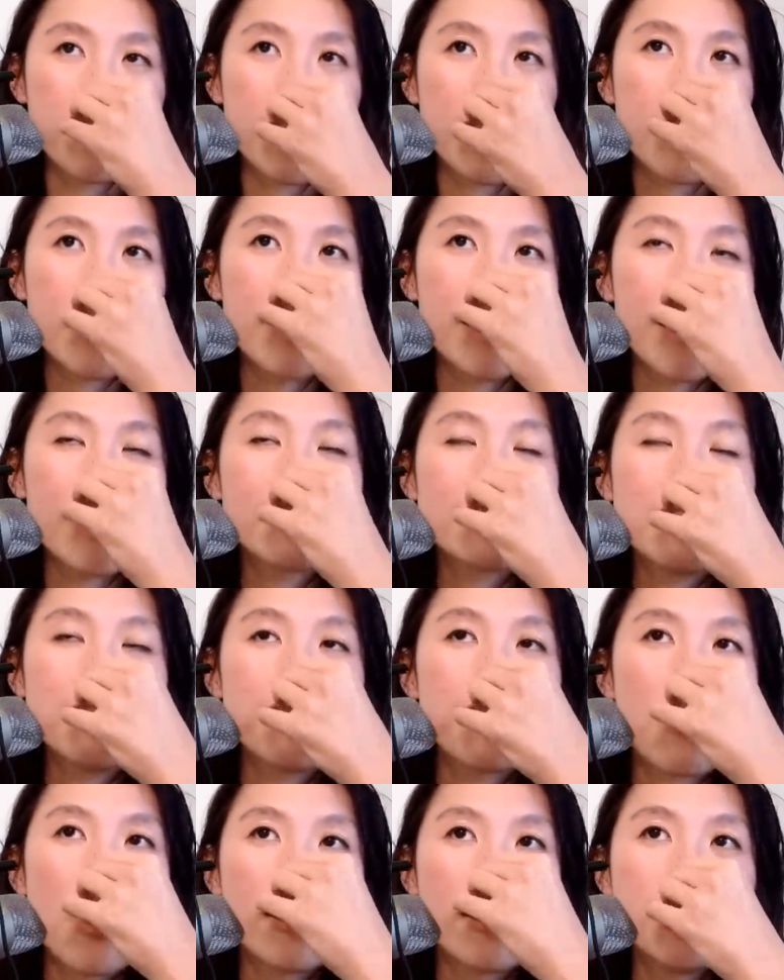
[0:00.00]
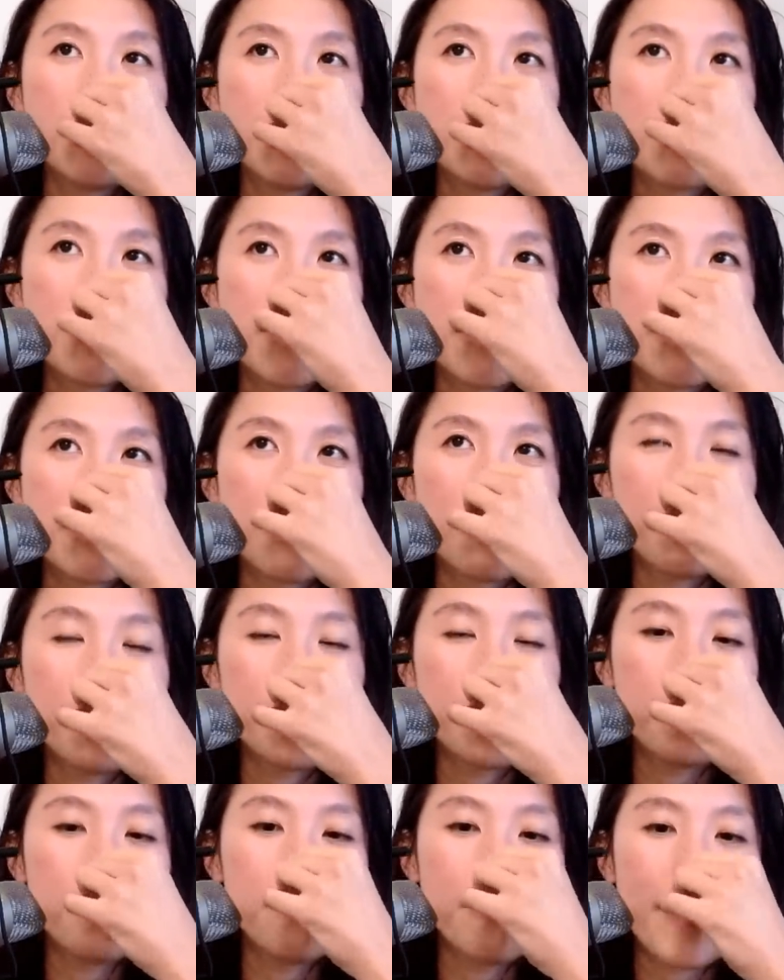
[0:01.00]
collective consciousness of
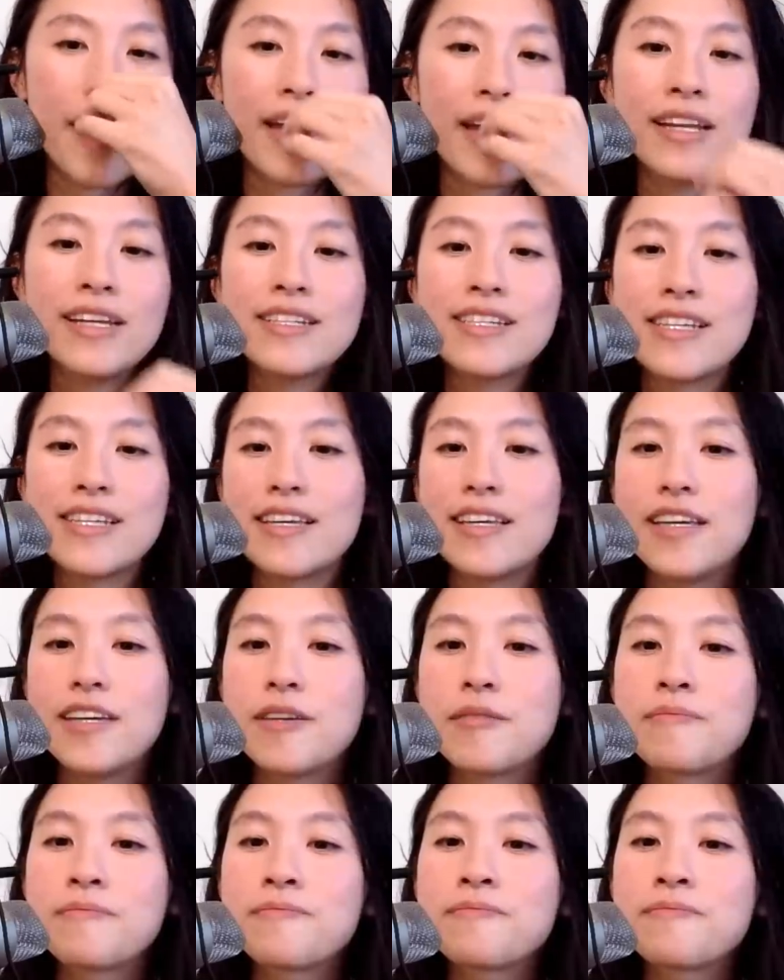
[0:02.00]
humanity,